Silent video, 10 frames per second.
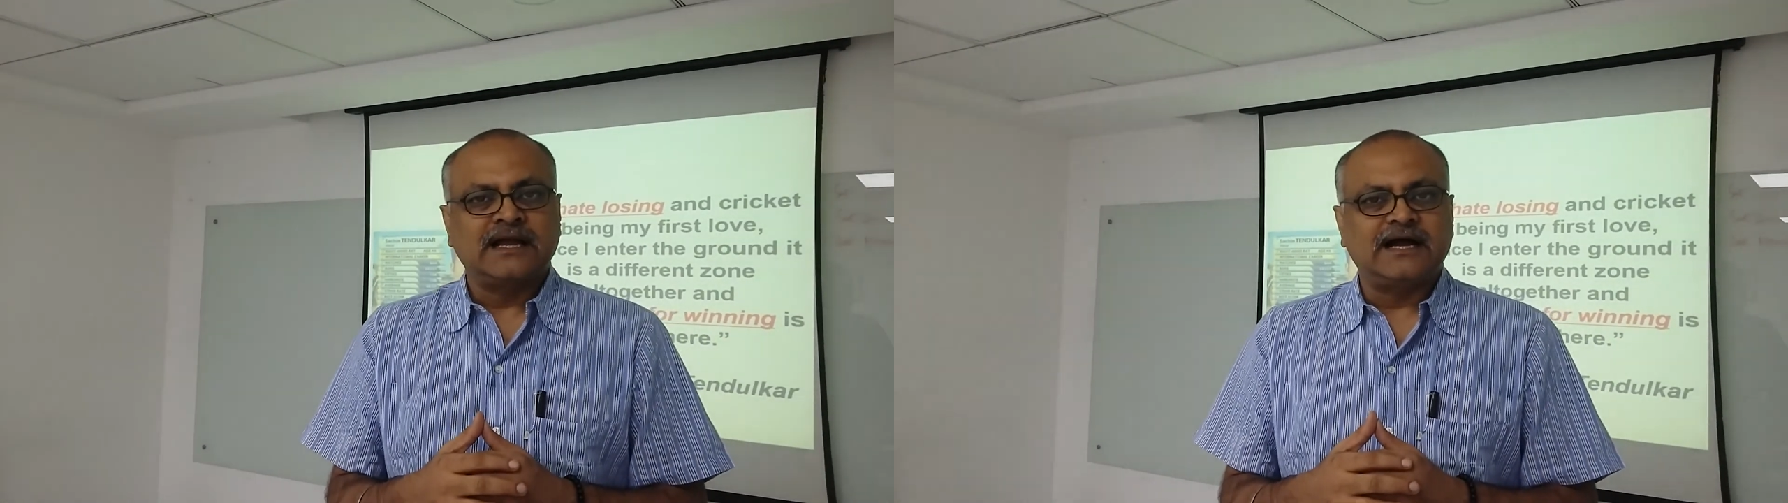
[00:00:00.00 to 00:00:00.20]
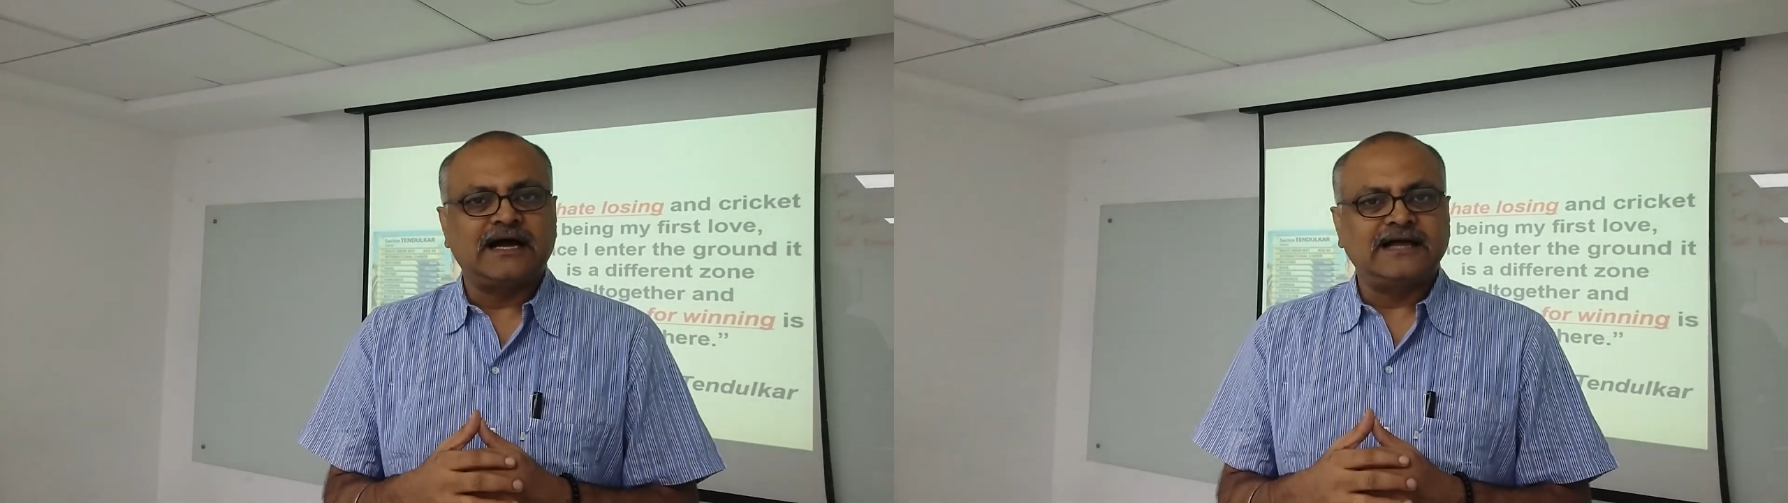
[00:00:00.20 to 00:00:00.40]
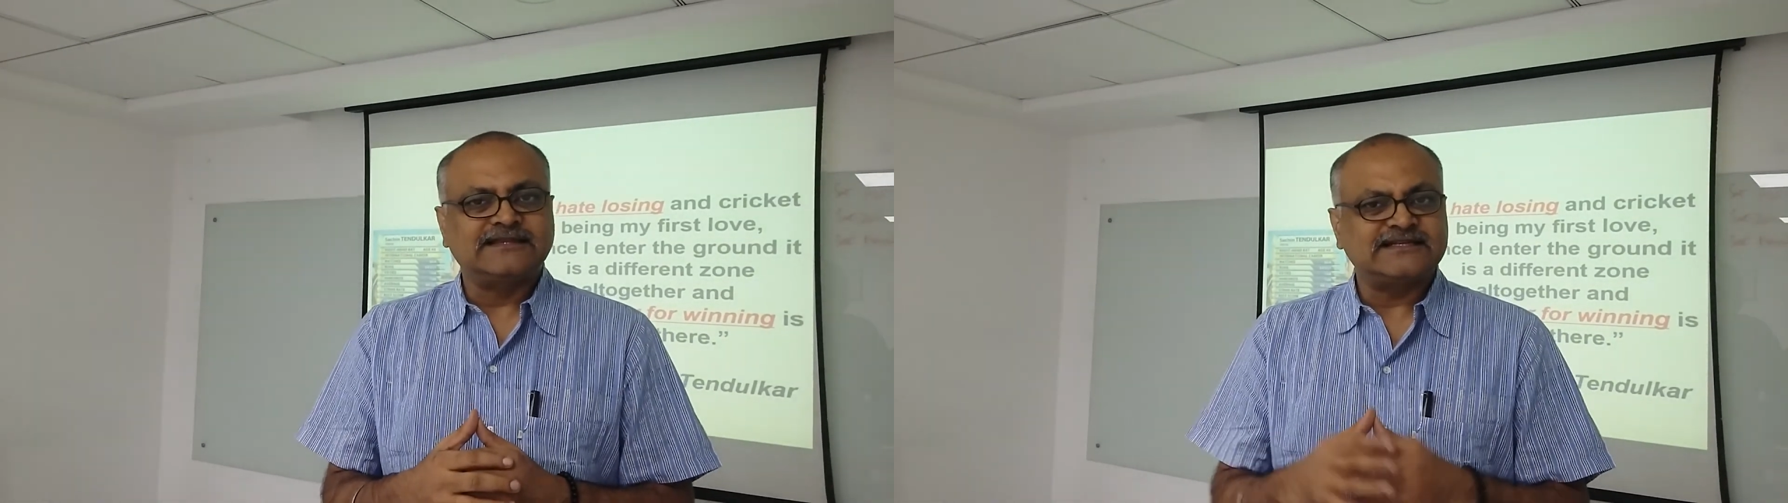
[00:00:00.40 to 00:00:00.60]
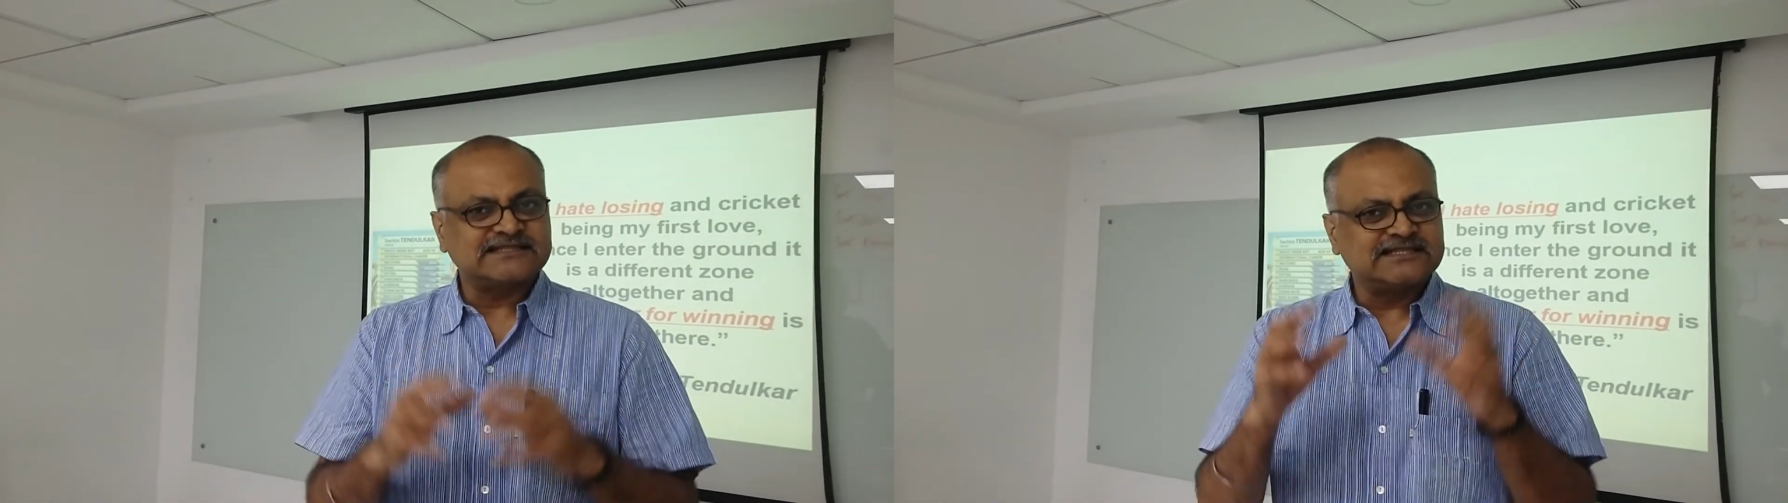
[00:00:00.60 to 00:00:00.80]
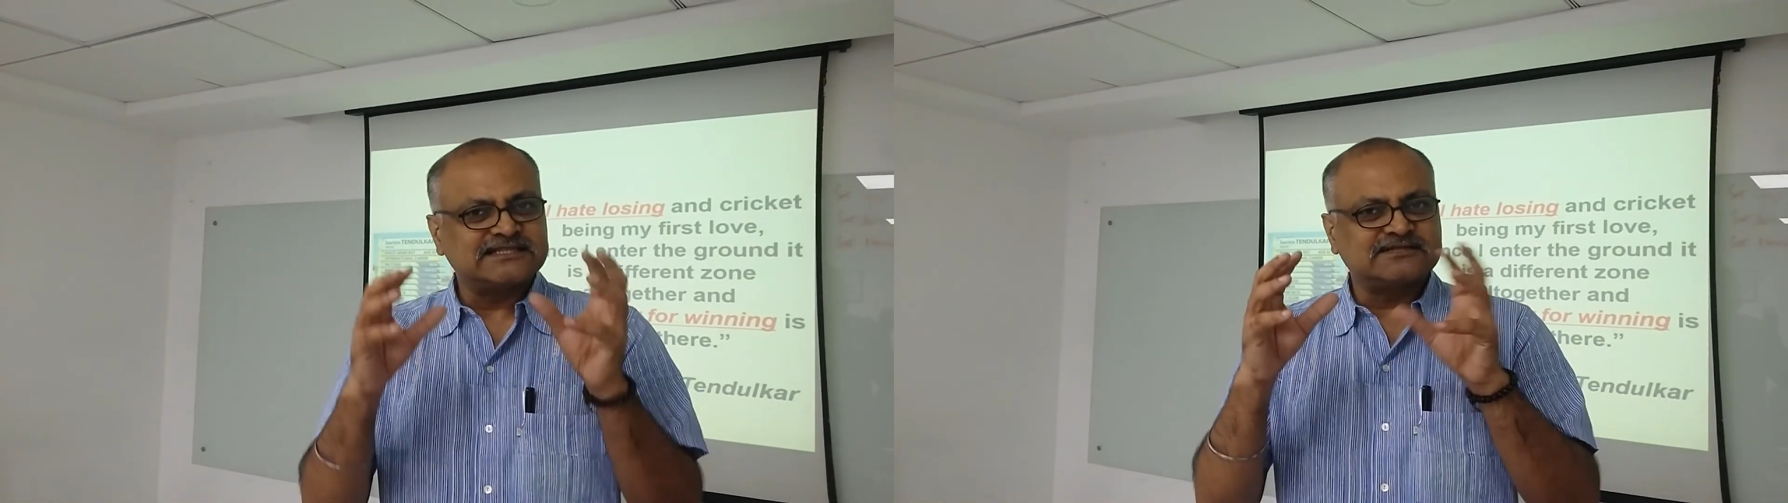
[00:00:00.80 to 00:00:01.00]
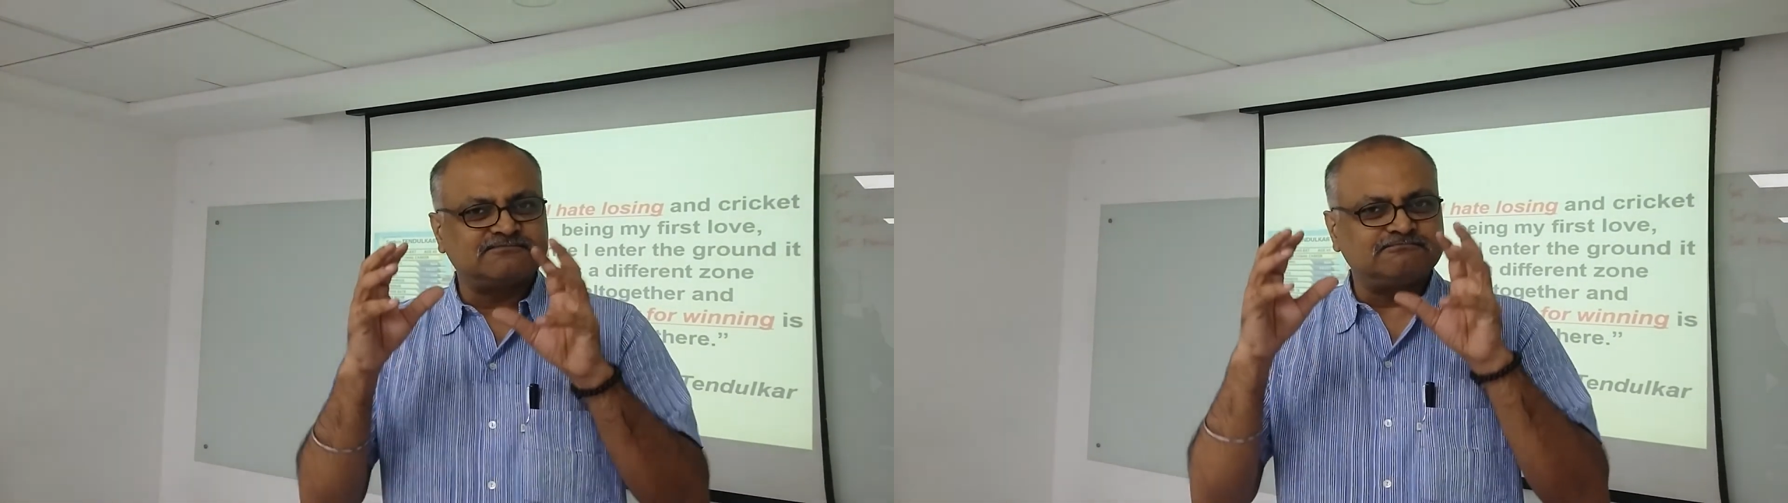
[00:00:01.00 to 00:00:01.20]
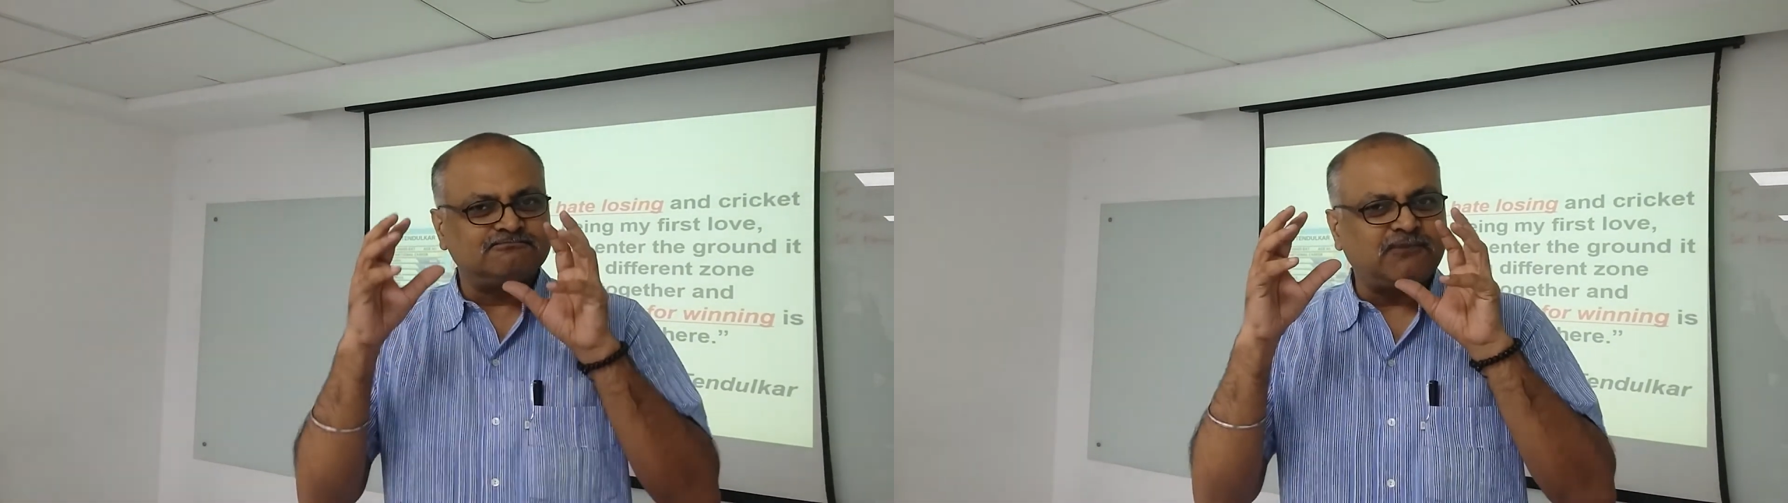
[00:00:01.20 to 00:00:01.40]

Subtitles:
There is this